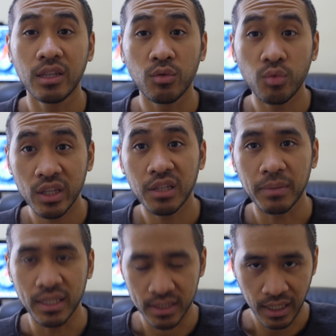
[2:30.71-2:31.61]
the
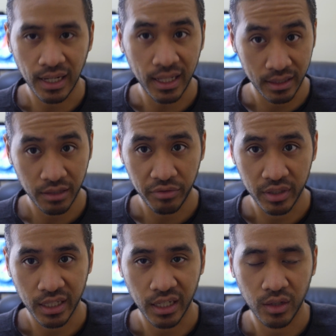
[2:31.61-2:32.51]
rhythm is a lot
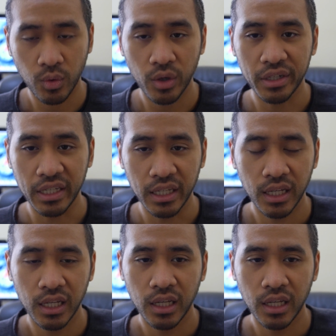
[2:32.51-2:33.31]
different than QWERTY.